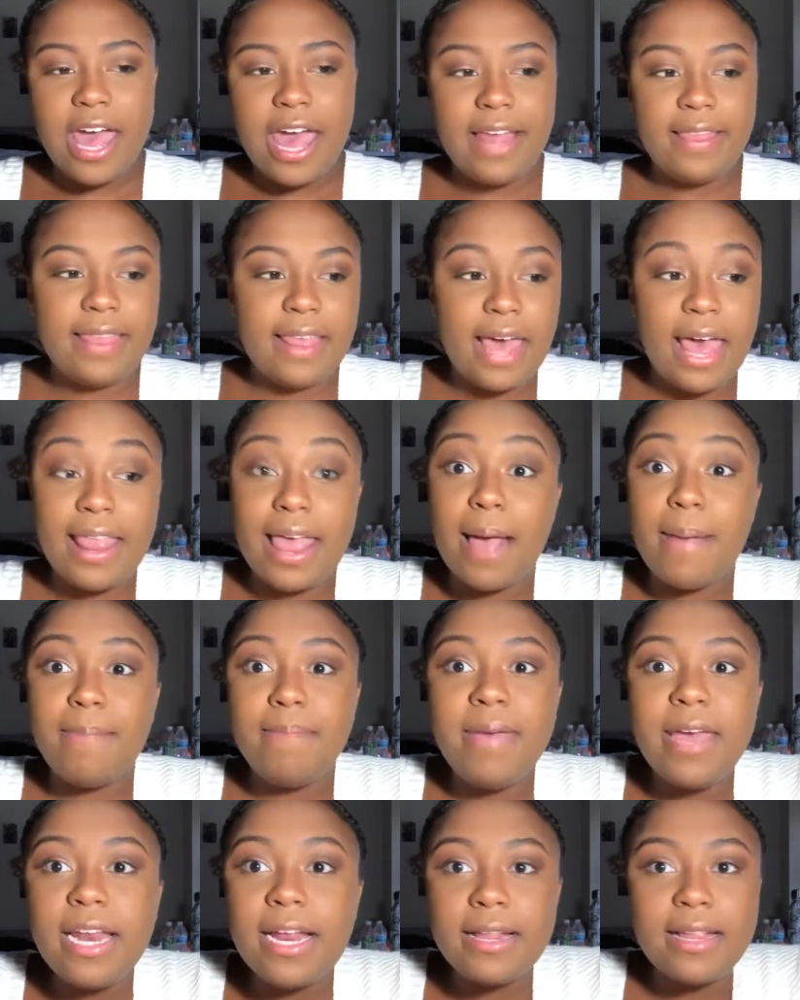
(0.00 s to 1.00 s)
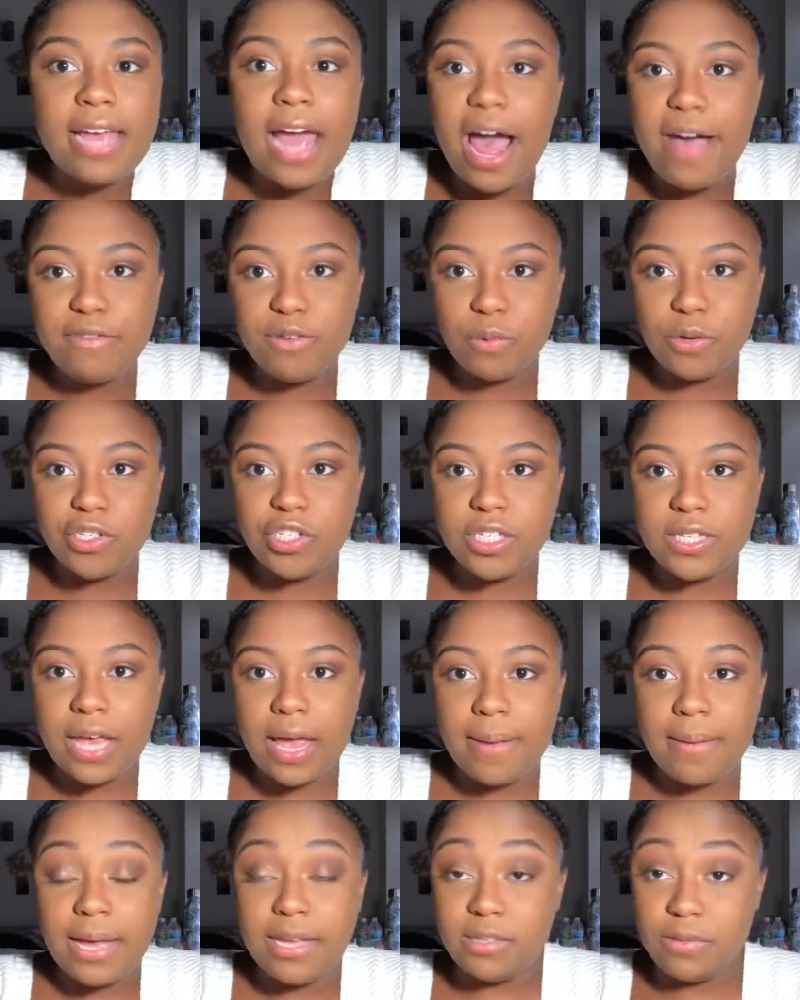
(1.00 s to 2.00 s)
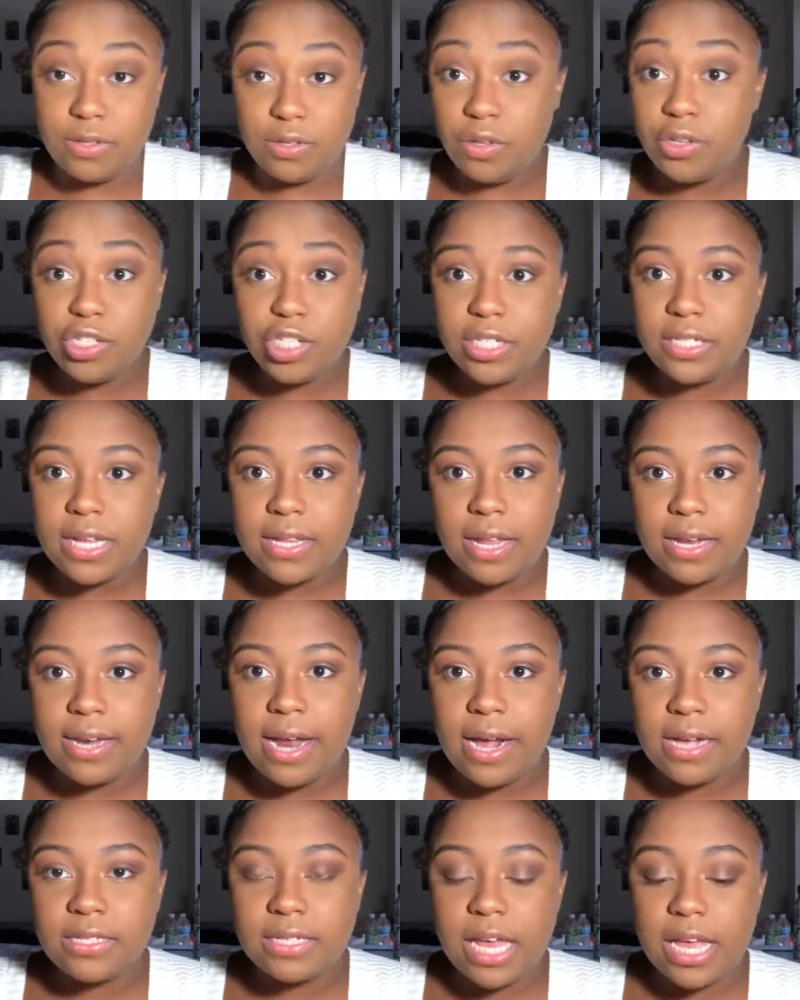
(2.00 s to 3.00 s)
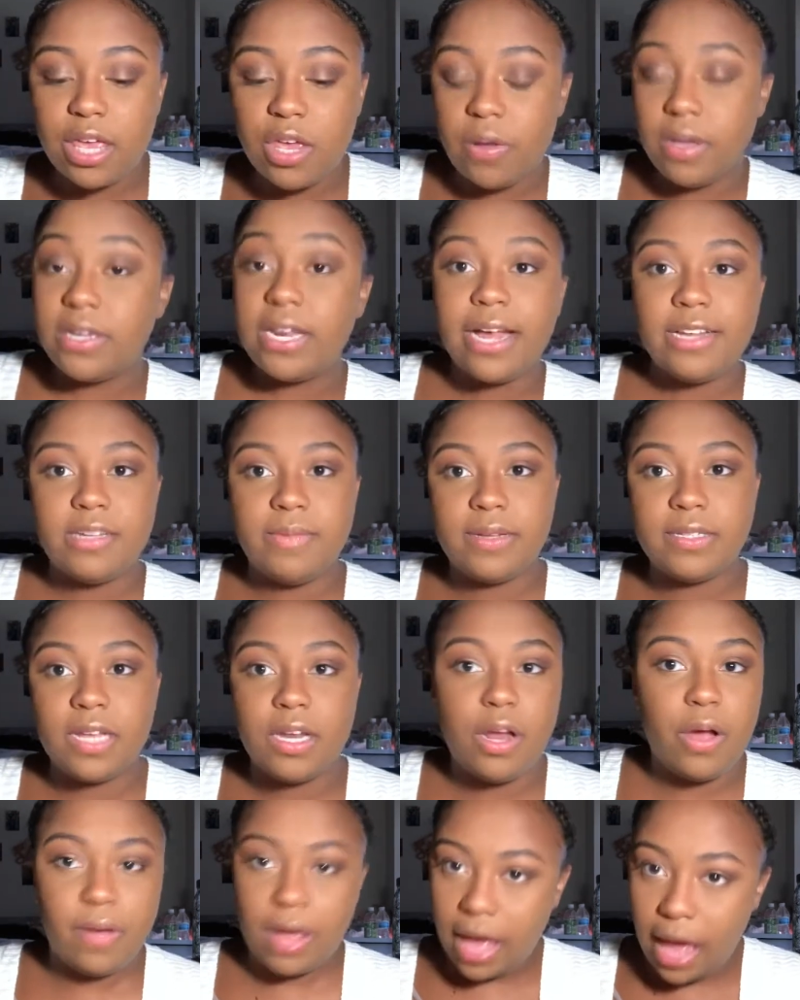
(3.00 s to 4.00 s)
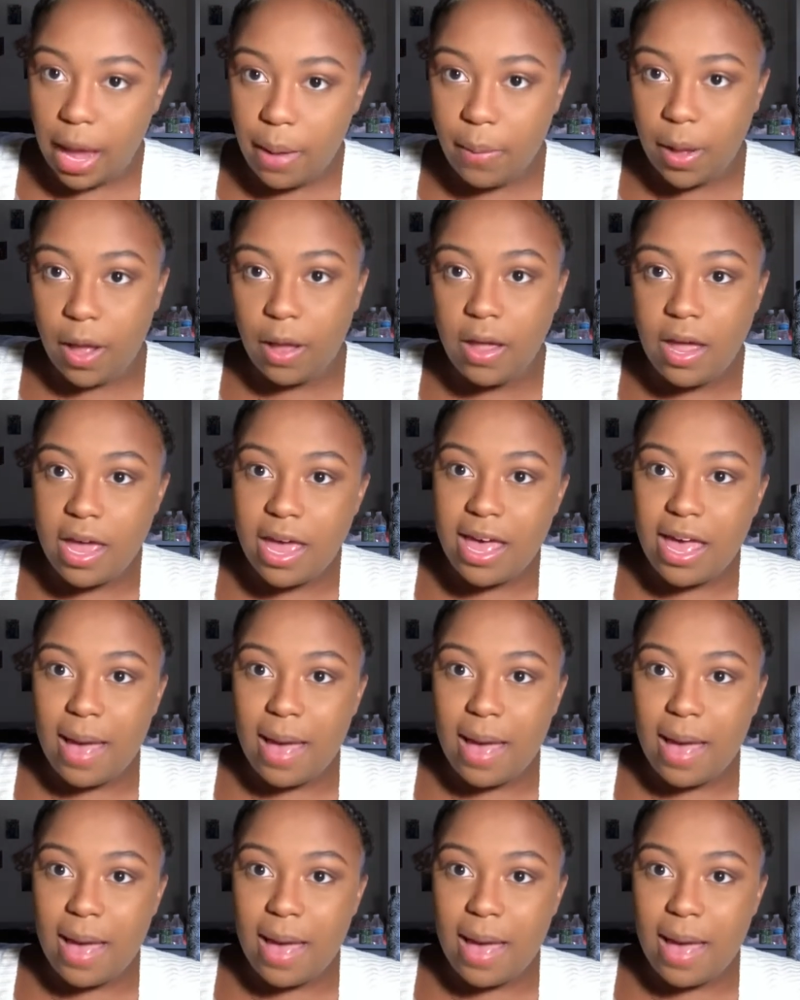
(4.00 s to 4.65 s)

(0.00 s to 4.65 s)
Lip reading: And, like, immediately afterwards, she's like, as soon as she sent that text, like, you can text him. I said, okay, I will.